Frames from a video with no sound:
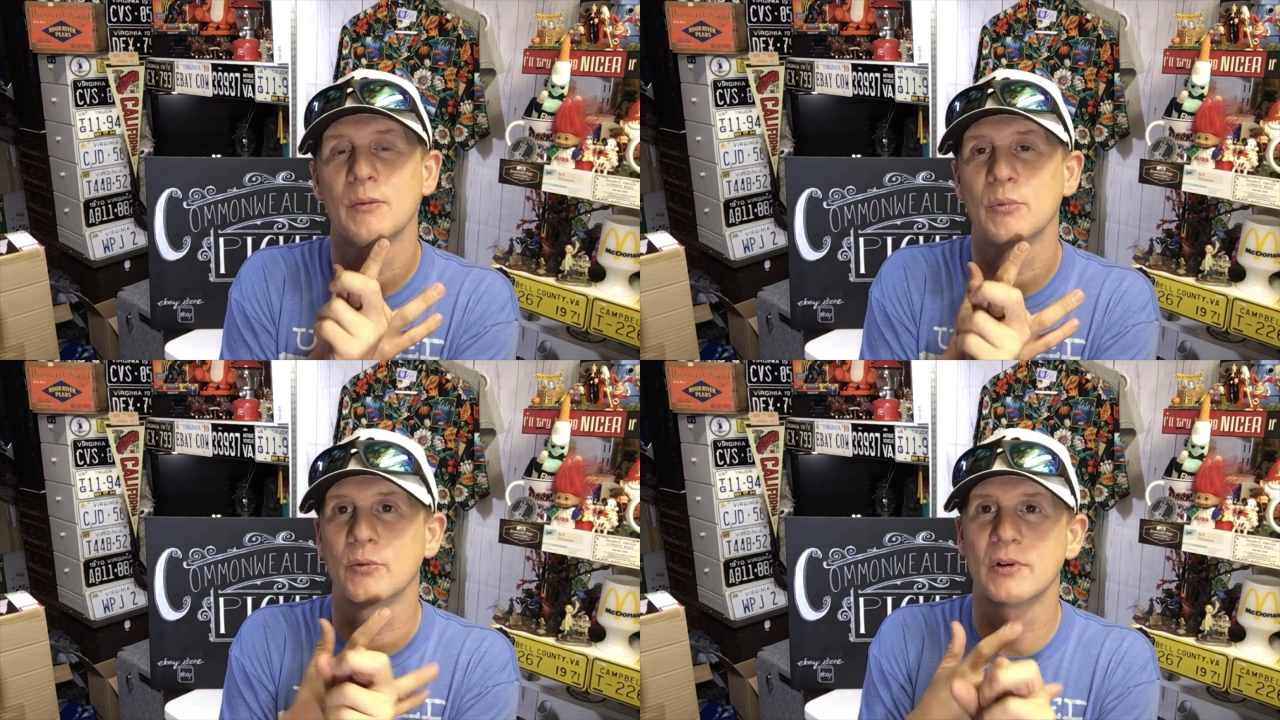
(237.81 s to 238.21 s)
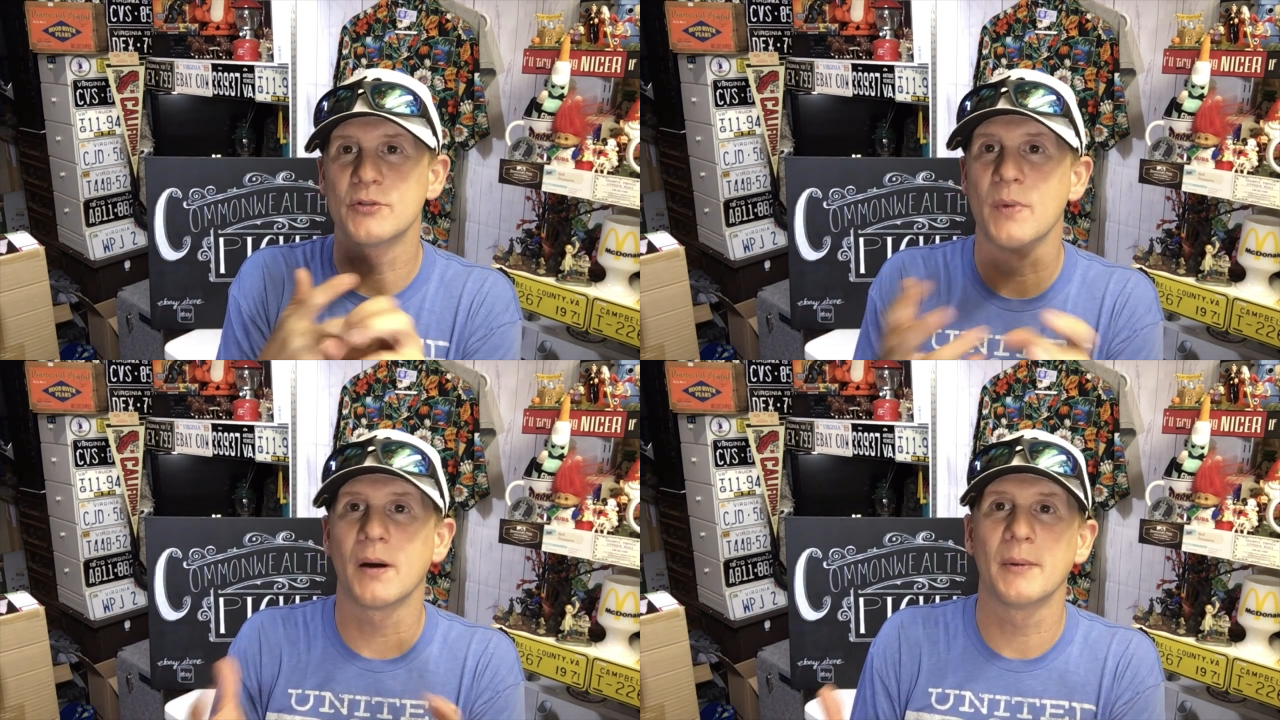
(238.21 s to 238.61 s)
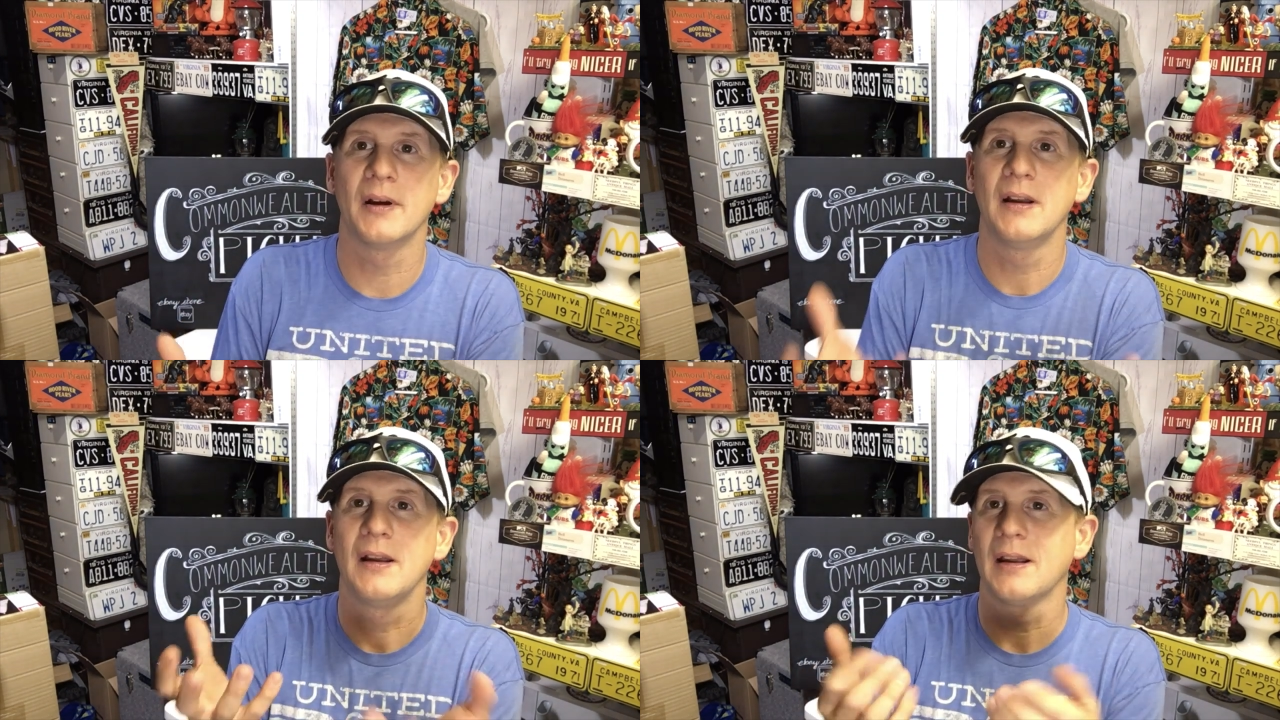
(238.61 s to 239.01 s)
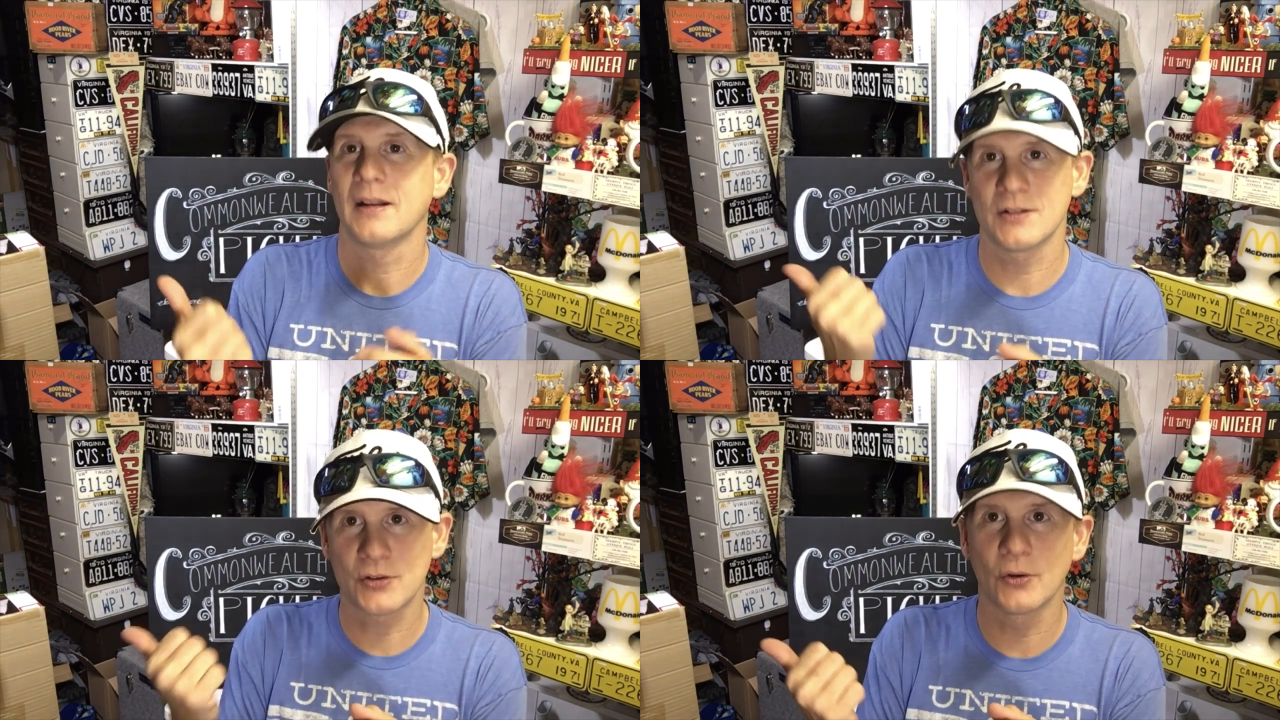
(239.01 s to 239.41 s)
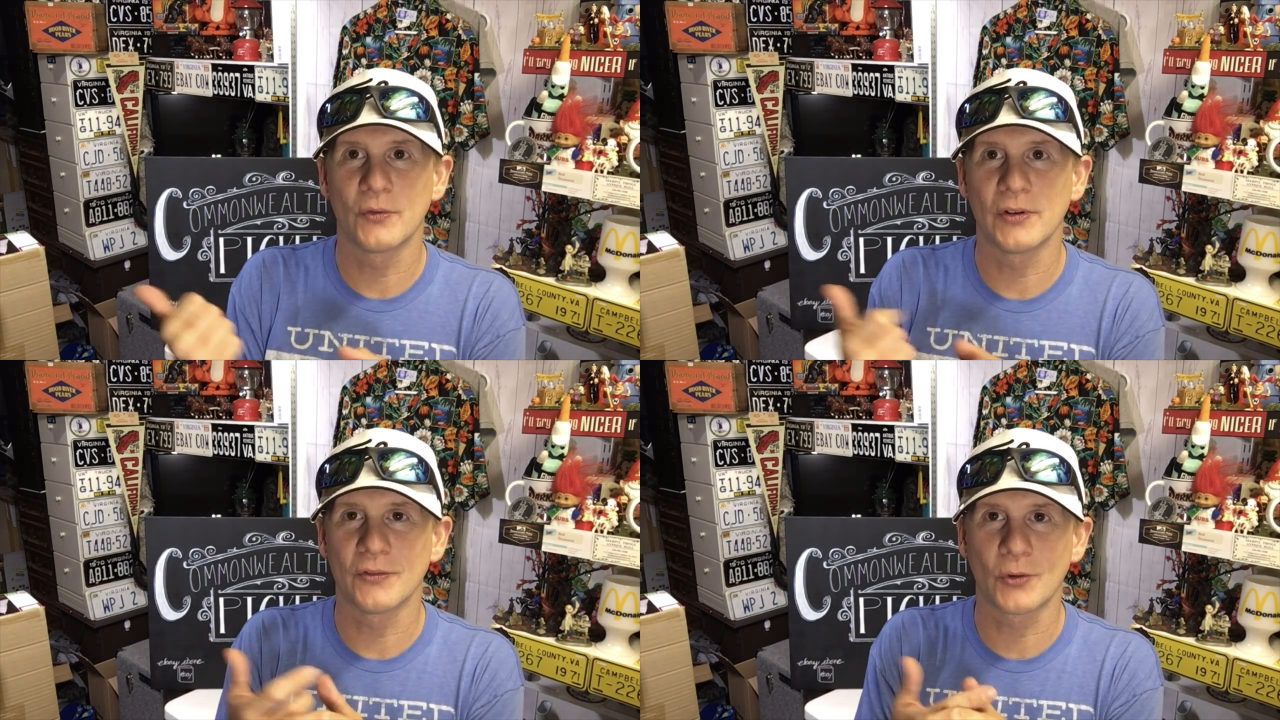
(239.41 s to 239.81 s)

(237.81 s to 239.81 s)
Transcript: Blue Ridge Mama, and Sophie, of